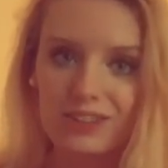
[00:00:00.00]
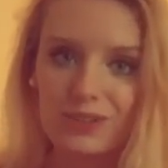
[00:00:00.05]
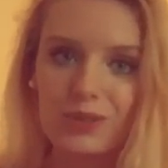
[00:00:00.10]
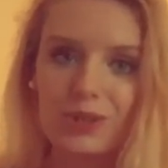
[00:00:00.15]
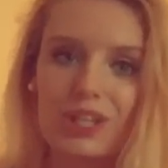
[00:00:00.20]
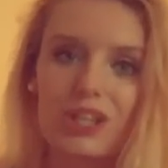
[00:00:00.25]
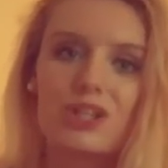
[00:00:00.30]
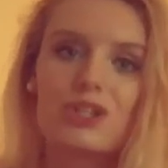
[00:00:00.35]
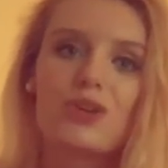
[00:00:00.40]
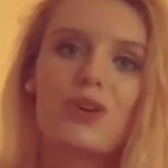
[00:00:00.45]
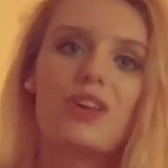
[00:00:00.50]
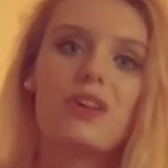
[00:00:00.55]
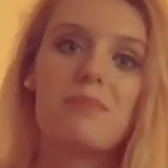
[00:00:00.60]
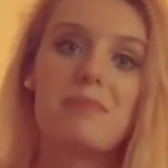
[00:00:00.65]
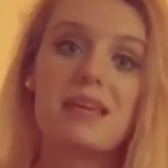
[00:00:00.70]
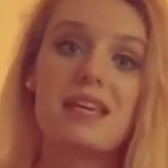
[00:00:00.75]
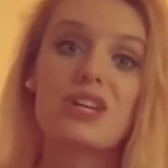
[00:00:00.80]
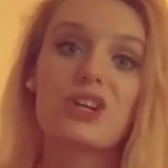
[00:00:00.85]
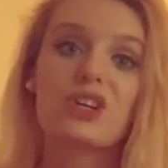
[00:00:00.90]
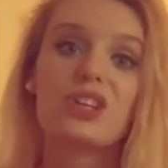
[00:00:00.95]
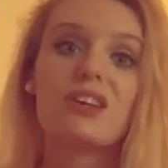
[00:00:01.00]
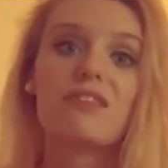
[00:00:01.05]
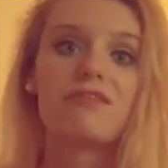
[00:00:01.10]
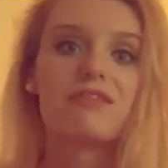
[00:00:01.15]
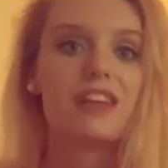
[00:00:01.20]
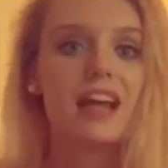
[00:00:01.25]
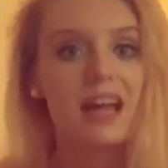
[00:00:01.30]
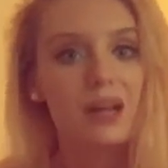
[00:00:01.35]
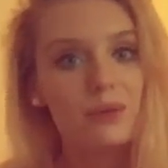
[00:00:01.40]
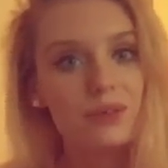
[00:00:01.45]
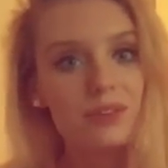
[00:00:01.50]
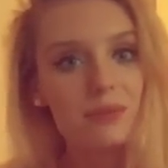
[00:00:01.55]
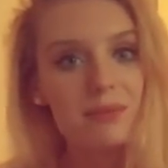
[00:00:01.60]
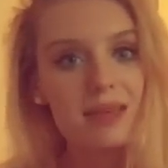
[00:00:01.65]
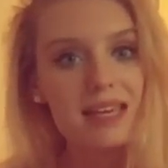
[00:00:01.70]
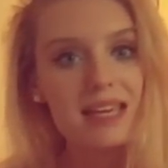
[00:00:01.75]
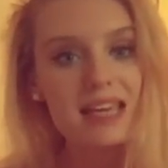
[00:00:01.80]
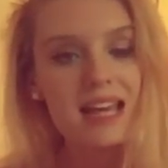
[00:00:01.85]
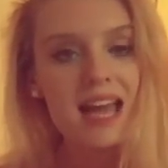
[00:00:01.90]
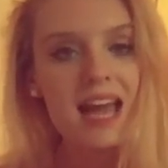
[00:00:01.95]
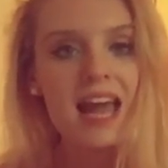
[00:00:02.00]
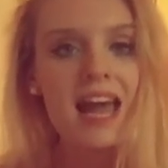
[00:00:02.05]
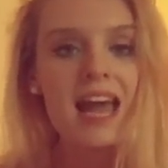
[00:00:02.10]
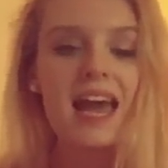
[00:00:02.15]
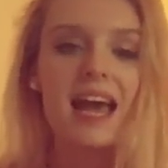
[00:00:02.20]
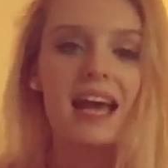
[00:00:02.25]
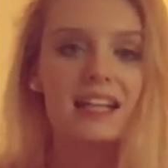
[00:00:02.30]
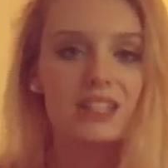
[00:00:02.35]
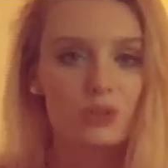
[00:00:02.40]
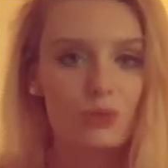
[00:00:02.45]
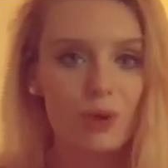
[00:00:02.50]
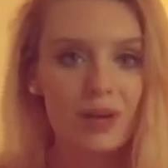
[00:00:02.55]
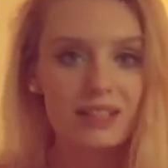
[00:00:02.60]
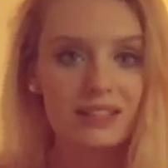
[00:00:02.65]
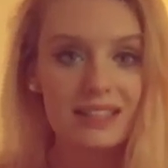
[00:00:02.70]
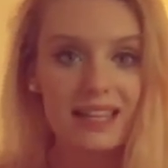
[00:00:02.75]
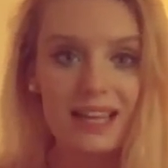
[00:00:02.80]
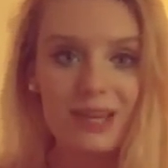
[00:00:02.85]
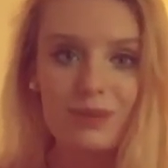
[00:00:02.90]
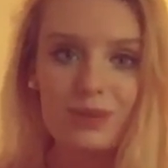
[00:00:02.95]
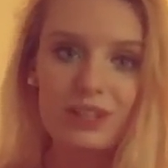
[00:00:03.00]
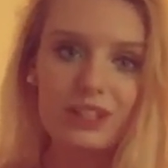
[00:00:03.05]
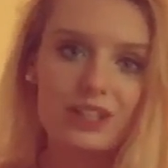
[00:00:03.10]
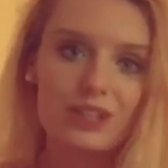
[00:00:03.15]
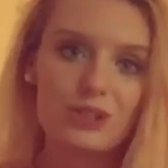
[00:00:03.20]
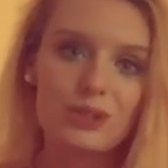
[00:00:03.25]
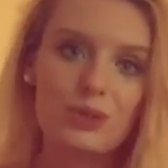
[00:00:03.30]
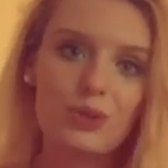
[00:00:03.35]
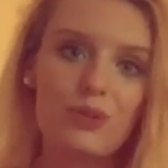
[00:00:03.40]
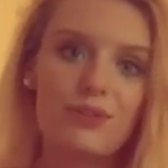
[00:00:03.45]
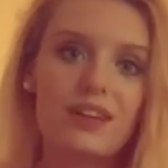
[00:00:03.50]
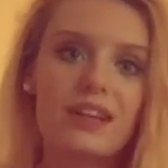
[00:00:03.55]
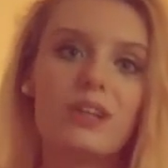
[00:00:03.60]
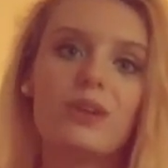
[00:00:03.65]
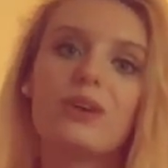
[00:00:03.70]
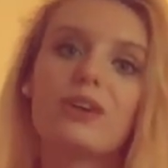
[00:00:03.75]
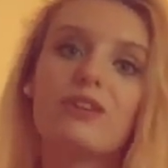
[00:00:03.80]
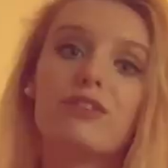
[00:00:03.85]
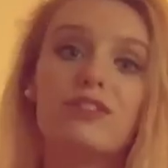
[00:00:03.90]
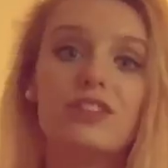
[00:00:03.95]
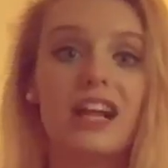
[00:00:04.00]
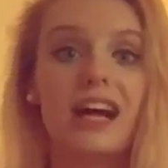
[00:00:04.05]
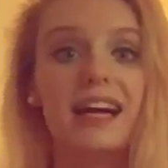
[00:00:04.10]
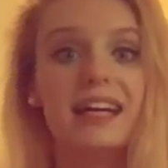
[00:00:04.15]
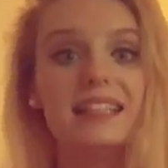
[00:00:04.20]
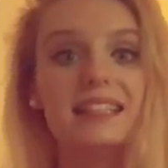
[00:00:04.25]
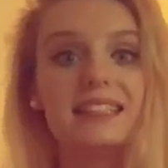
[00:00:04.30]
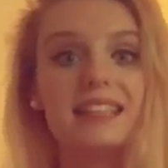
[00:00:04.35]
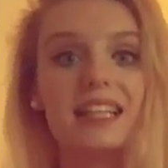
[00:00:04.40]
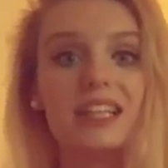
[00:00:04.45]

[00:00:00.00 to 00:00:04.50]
You wanna join me, you're gonna fly with me, and one day we're gonna do a very long flight.